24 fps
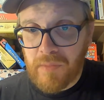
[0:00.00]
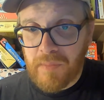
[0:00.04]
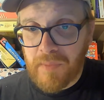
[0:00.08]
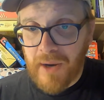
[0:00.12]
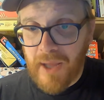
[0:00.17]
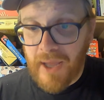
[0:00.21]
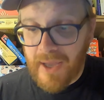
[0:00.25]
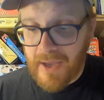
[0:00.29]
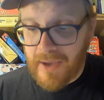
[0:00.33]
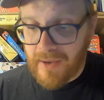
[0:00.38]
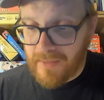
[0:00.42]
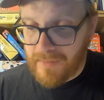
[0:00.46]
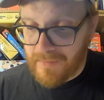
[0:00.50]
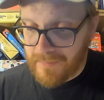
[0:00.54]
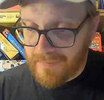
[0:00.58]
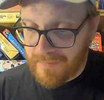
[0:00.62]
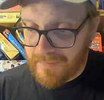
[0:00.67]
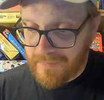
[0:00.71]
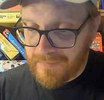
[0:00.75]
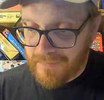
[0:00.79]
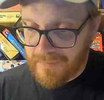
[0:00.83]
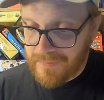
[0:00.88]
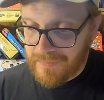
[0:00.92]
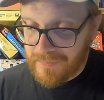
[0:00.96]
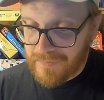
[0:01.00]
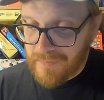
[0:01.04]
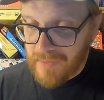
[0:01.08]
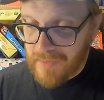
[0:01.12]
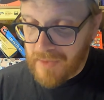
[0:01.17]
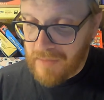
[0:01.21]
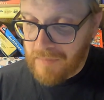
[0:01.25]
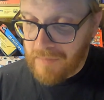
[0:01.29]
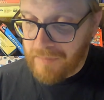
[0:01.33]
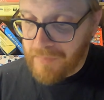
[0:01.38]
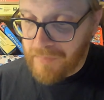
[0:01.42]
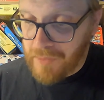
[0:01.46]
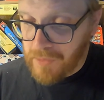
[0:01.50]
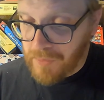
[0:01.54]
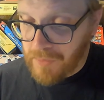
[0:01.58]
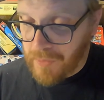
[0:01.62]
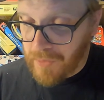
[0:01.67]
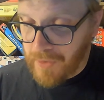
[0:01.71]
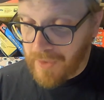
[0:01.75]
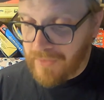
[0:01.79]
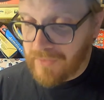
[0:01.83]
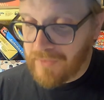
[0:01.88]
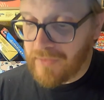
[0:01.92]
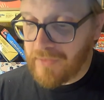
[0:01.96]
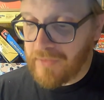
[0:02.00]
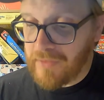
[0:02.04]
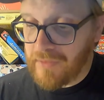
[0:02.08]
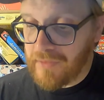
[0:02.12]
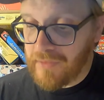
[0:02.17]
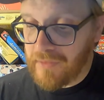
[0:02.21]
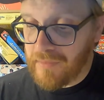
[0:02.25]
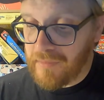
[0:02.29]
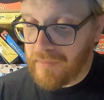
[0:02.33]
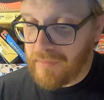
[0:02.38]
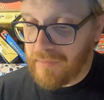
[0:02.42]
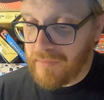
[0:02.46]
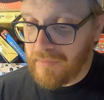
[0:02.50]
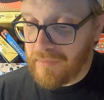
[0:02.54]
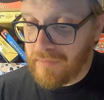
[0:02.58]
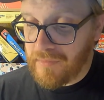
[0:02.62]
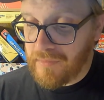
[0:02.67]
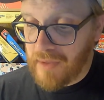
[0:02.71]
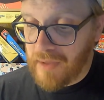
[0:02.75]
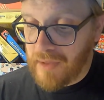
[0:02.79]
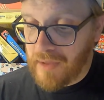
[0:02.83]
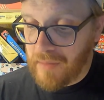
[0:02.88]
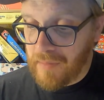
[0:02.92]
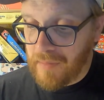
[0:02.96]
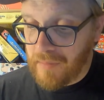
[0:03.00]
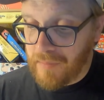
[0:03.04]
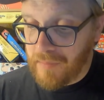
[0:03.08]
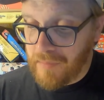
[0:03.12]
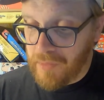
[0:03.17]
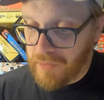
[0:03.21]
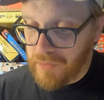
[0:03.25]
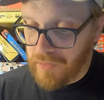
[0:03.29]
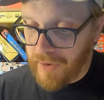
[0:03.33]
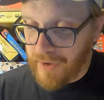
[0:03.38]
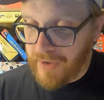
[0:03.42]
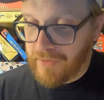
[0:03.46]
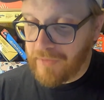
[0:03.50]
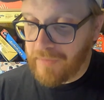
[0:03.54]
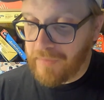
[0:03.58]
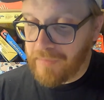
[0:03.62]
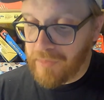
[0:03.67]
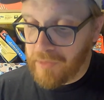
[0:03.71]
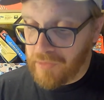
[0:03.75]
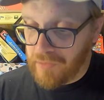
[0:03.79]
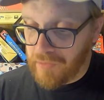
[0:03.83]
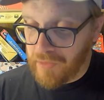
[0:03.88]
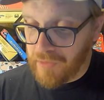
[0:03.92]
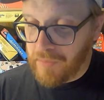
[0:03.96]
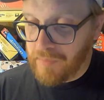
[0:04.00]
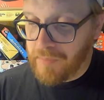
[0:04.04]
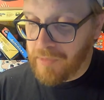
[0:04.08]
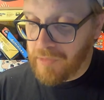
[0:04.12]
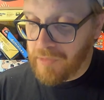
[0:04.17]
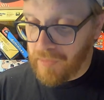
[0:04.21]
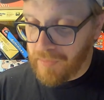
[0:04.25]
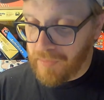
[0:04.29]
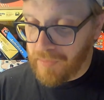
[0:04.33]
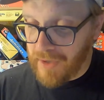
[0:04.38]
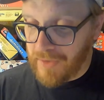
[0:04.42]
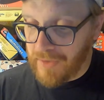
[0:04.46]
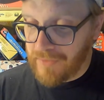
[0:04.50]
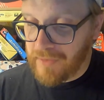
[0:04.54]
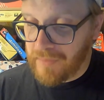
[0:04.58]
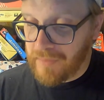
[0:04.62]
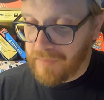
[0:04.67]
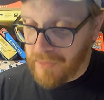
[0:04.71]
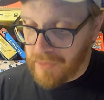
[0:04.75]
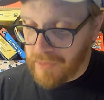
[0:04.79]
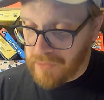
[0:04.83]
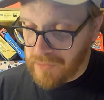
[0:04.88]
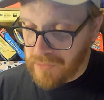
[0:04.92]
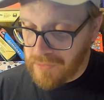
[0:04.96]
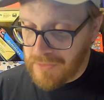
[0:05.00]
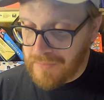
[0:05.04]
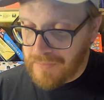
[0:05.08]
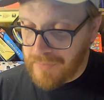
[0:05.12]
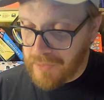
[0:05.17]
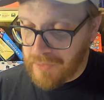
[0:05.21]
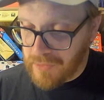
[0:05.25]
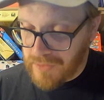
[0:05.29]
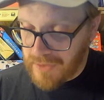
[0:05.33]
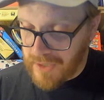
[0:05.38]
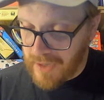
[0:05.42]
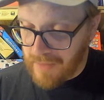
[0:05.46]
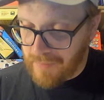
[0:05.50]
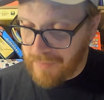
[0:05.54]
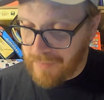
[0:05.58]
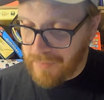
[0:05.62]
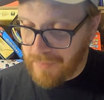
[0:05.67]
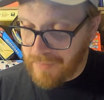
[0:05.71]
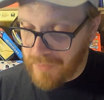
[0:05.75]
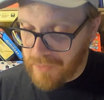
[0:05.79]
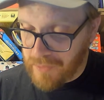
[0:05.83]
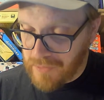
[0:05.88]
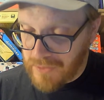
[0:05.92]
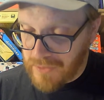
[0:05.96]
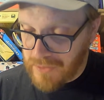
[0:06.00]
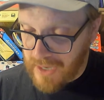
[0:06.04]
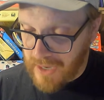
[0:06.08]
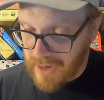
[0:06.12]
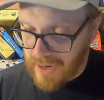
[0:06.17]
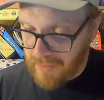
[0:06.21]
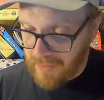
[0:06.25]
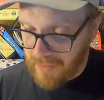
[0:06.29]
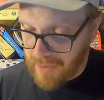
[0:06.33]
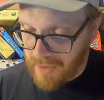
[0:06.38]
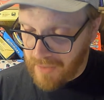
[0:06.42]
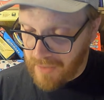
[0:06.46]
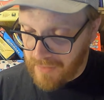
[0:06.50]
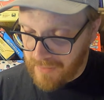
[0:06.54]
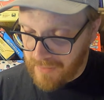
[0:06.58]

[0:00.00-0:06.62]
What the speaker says: player, ball point, ball race, ballroom, ball and dancing, balls, balls up, ball terror,